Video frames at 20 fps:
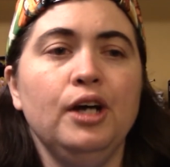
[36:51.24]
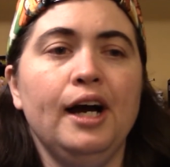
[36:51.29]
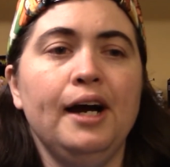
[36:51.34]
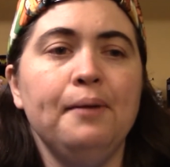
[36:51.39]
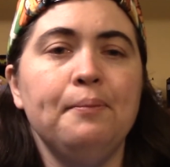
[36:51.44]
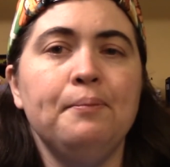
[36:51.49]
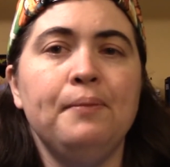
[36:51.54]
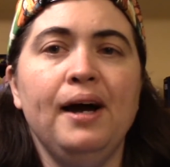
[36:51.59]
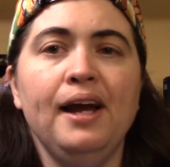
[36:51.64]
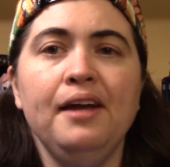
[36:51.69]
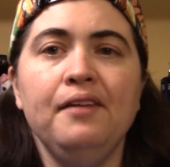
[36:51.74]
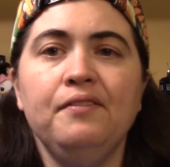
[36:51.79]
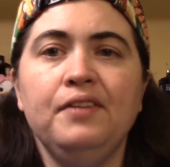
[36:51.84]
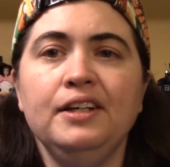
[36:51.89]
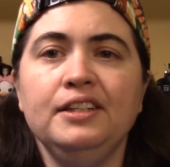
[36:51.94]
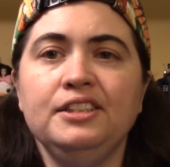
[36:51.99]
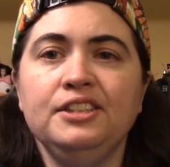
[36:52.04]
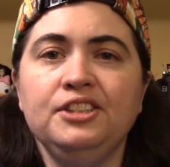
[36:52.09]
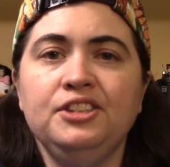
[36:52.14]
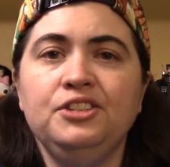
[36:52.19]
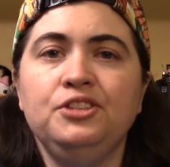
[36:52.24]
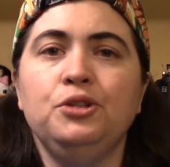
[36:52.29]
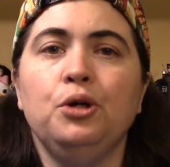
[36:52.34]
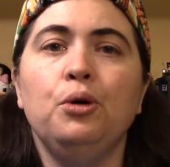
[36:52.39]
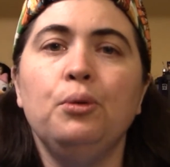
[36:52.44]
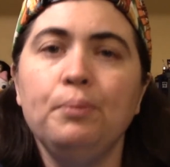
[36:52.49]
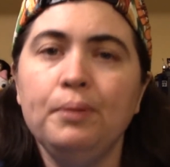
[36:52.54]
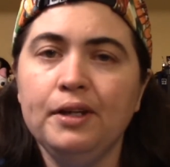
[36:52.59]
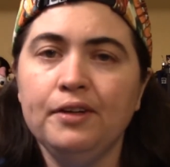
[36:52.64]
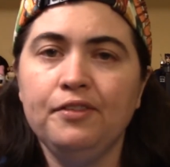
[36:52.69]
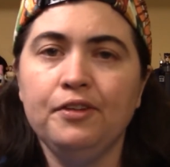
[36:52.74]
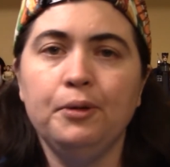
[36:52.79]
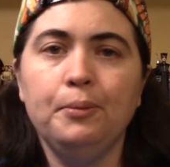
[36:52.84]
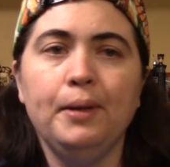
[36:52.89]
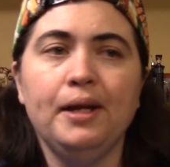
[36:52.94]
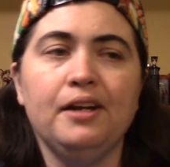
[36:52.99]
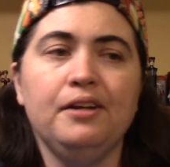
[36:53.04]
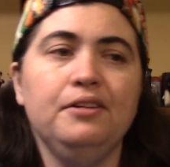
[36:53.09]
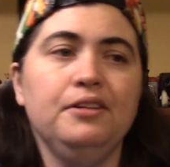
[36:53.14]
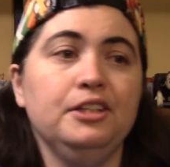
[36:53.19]
my advice is don't be a
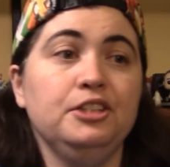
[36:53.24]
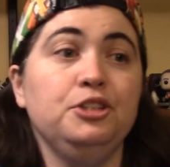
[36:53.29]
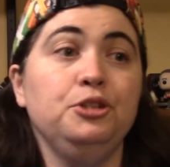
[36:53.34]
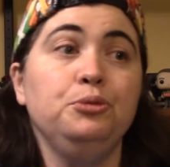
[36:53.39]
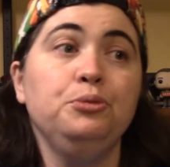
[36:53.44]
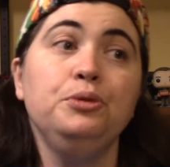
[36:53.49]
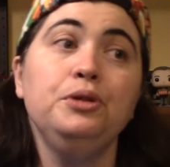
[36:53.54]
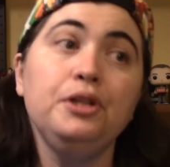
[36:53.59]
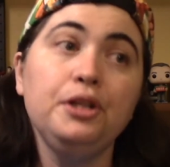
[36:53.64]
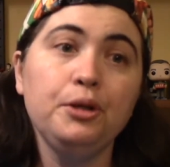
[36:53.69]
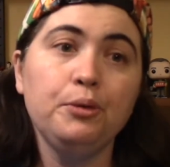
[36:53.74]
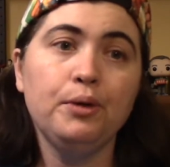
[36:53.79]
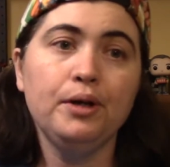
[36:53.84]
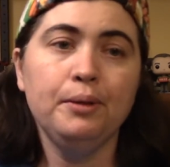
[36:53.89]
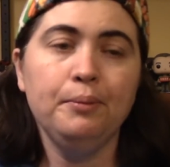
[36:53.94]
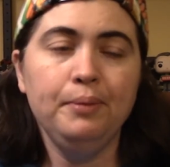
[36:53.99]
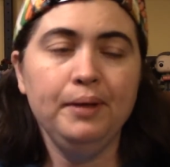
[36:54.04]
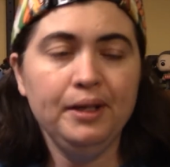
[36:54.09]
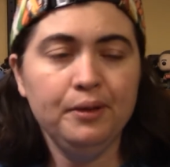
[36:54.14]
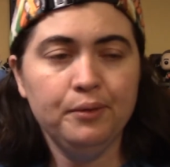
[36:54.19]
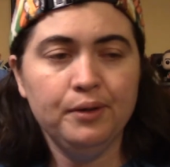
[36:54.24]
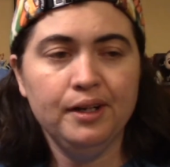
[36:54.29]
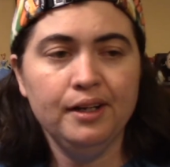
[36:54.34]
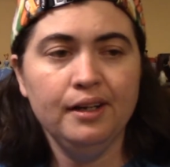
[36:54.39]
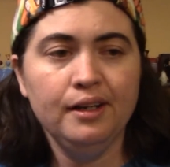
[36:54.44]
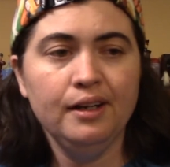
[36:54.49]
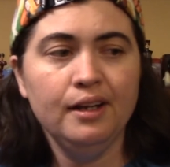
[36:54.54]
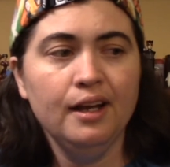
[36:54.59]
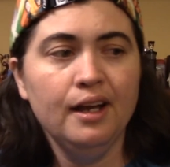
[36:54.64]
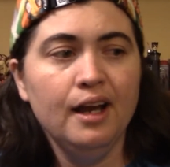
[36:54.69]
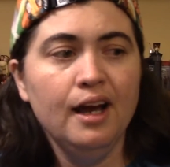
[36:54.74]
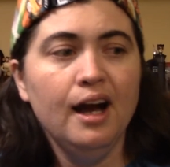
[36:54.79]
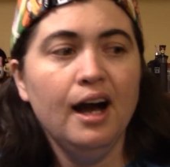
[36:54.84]
filmmaker unless you really want to be one.